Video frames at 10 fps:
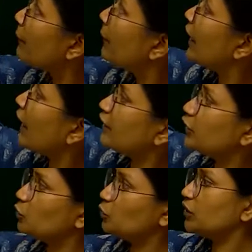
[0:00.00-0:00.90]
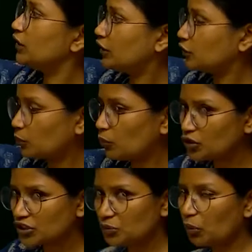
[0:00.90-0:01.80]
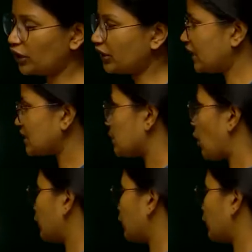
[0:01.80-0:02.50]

gram and the tur. So most important things